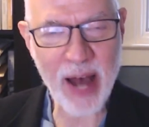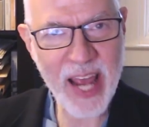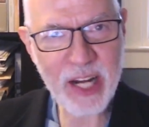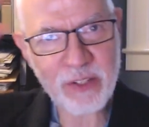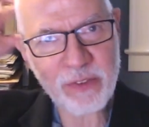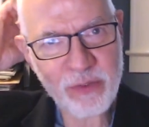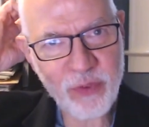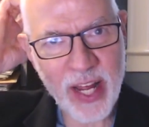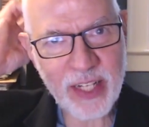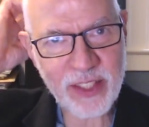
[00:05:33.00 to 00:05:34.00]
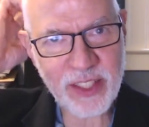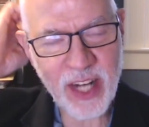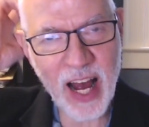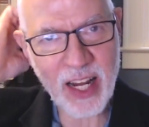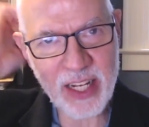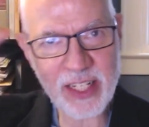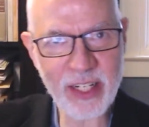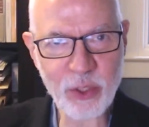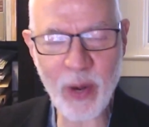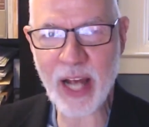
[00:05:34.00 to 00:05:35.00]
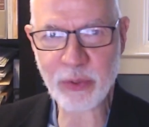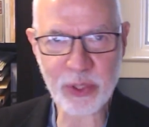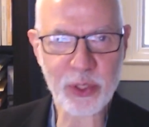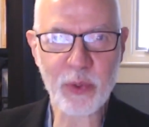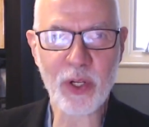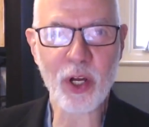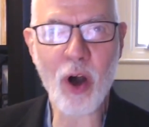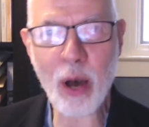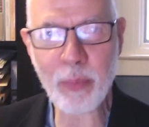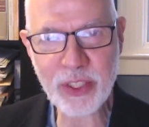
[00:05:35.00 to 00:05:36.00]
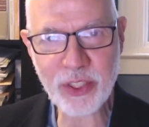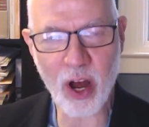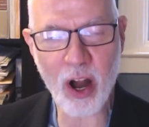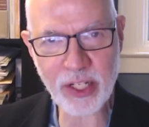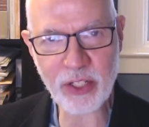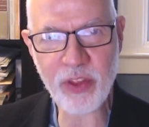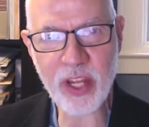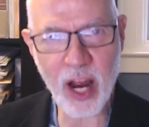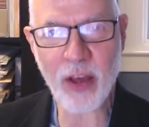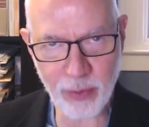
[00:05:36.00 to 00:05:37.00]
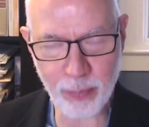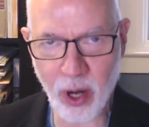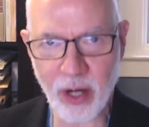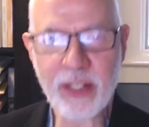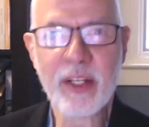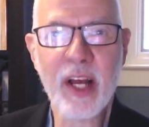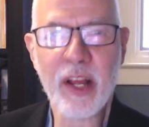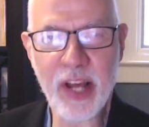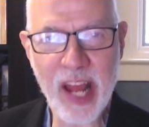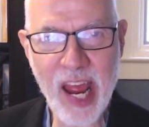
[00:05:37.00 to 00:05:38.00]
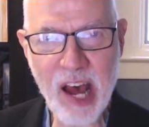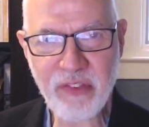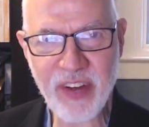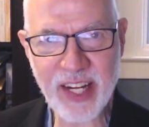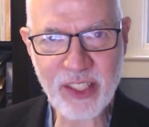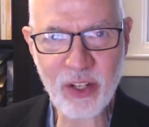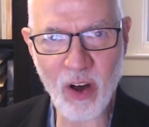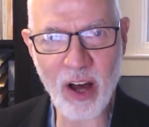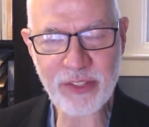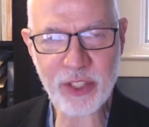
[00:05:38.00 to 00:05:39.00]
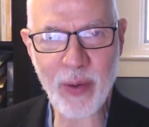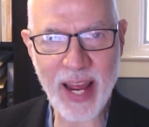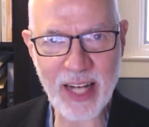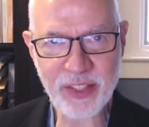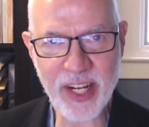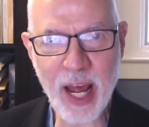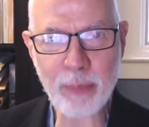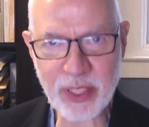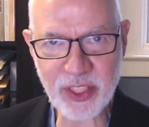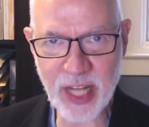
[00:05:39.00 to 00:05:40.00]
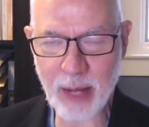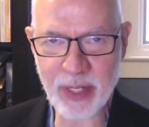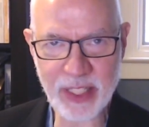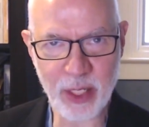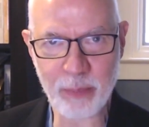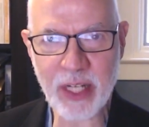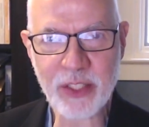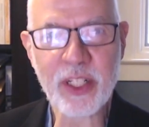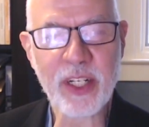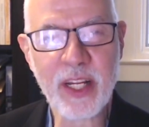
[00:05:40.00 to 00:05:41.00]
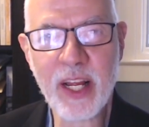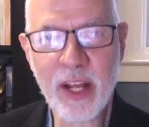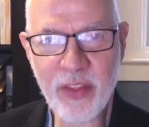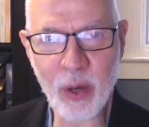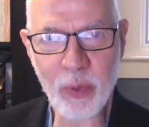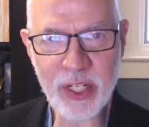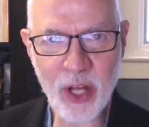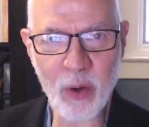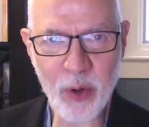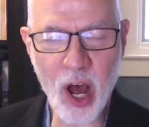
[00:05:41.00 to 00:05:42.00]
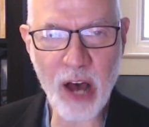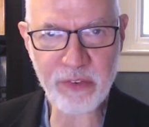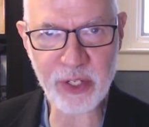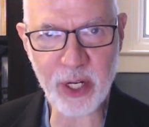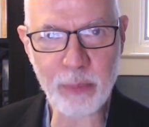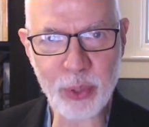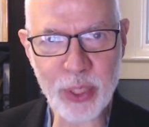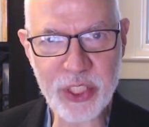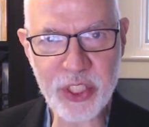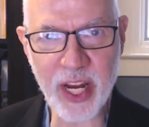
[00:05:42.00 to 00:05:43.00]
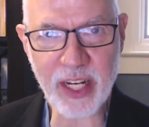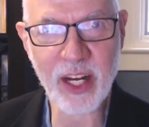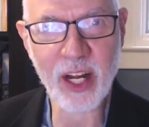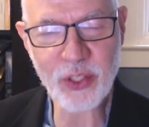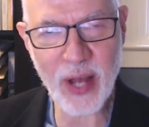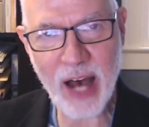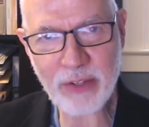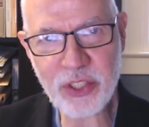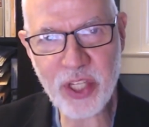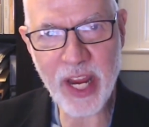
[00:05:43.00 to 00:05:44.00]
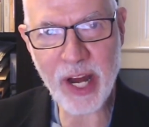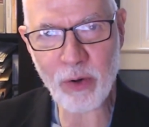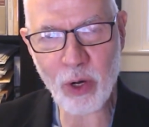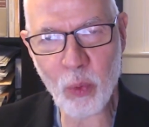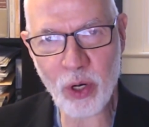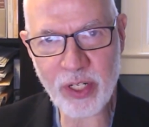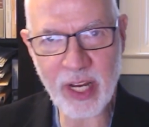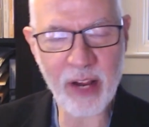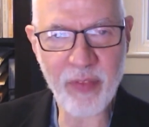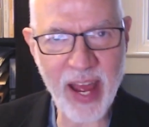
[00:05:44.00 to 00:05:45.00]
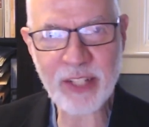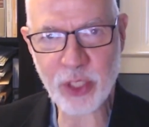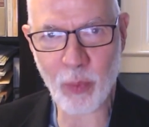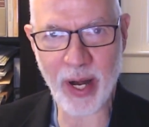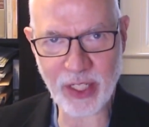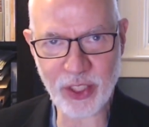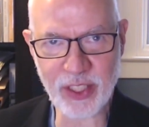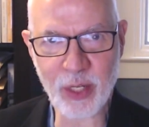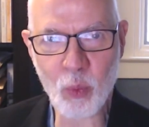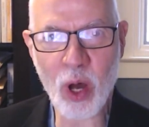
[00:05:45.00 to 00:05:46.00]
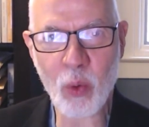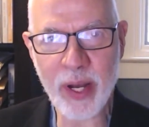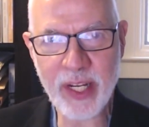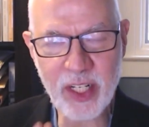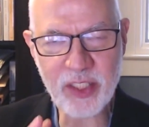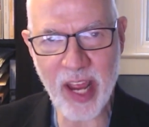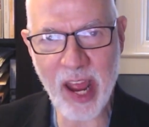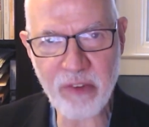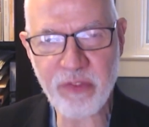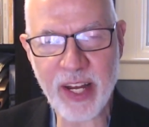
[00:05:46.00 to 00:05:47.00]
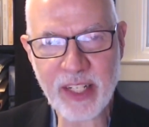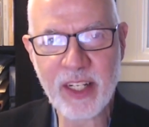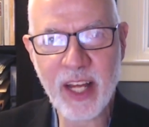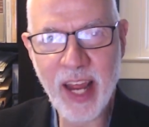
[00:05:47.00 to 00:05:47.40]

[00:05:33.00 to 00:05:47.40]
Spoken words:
I had a friend and colleague in graduate school who always argued the other part, that affect also has an epistemic dimension that we don't often appreciate. So how does the arrow work in that direction? In what way does affect